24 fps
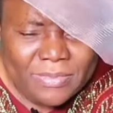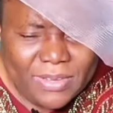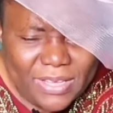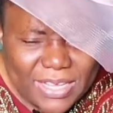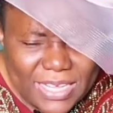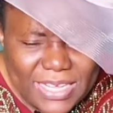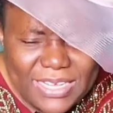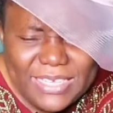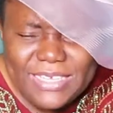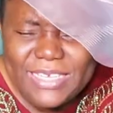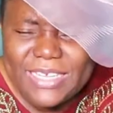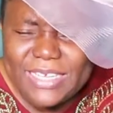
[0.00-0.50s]

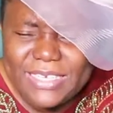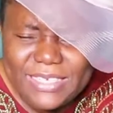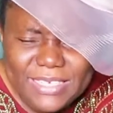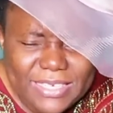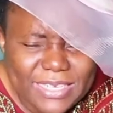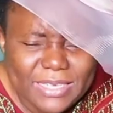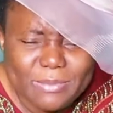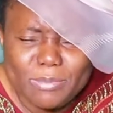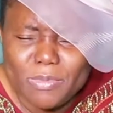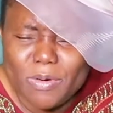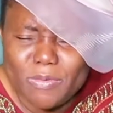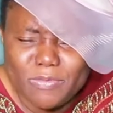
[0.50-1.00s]
In the
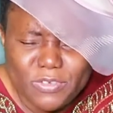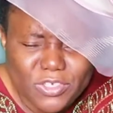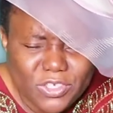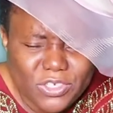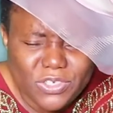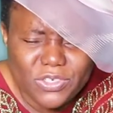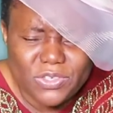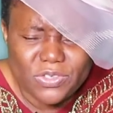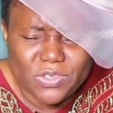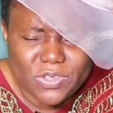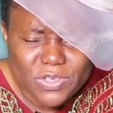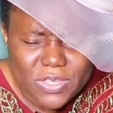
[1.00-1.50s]
name of
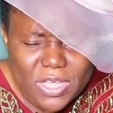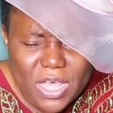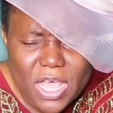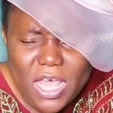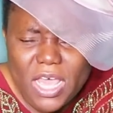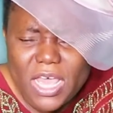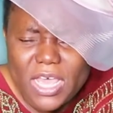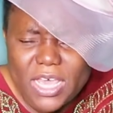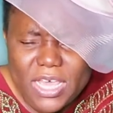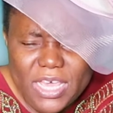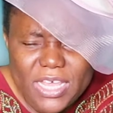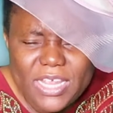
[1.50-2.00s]
Jesus.
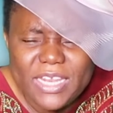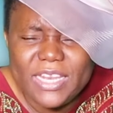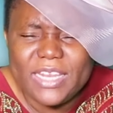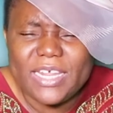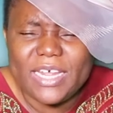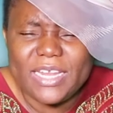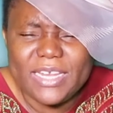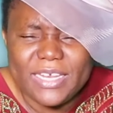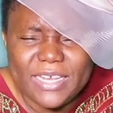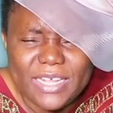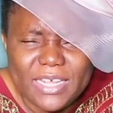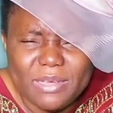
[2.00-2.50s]
In
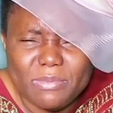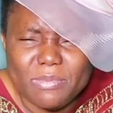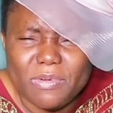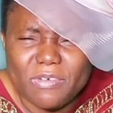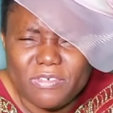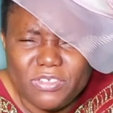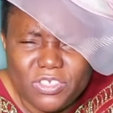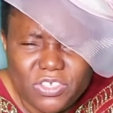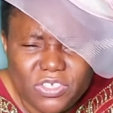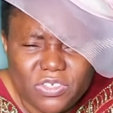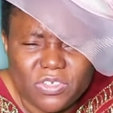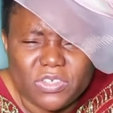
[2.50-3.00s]
the name
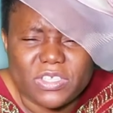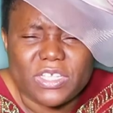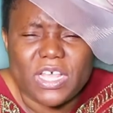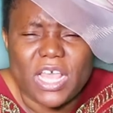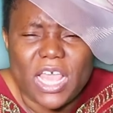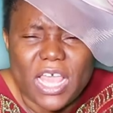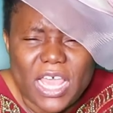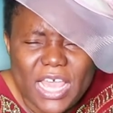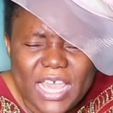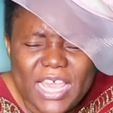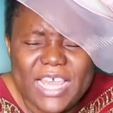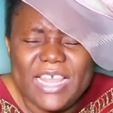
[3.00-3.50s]
of Jesus.
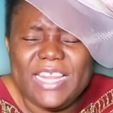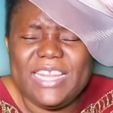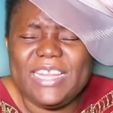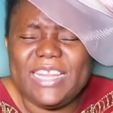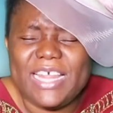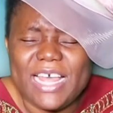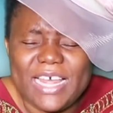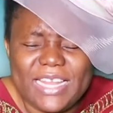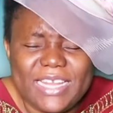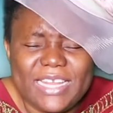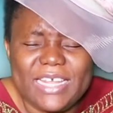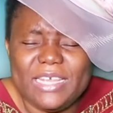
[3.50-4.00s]
In
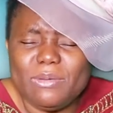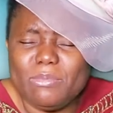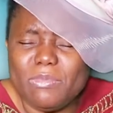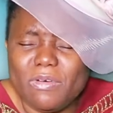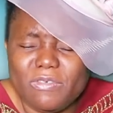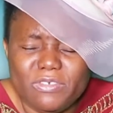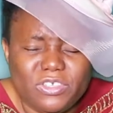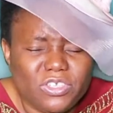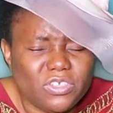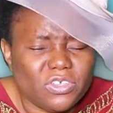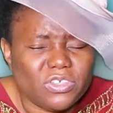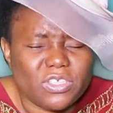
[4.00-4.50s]
the name
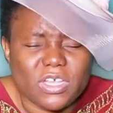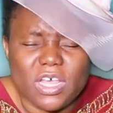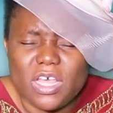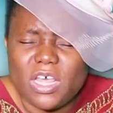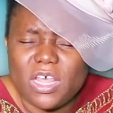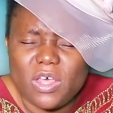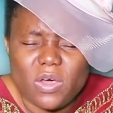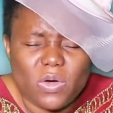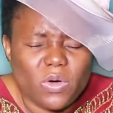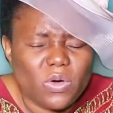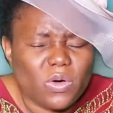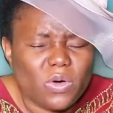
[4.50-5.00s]
of Jesus.
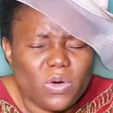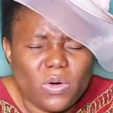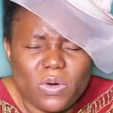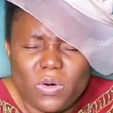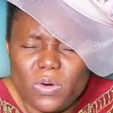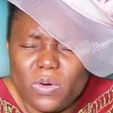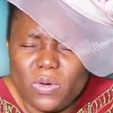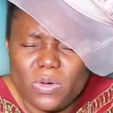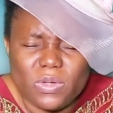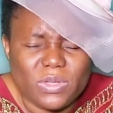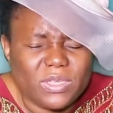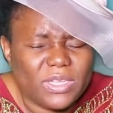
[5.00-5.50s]

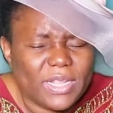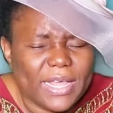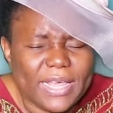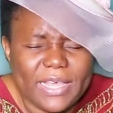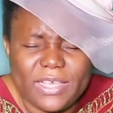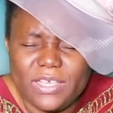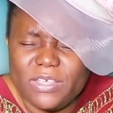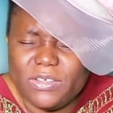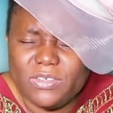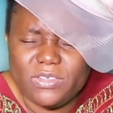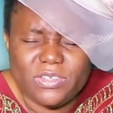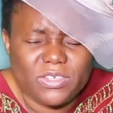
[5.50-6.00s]
Oh,
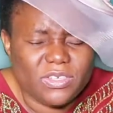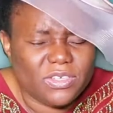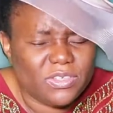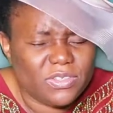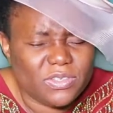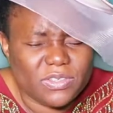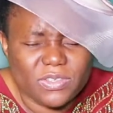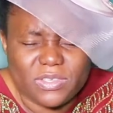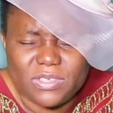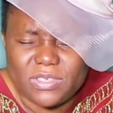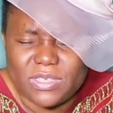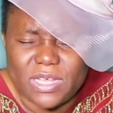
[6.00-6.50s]
thank you,
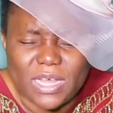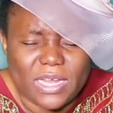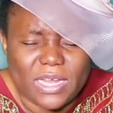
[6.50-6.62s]
Jesus.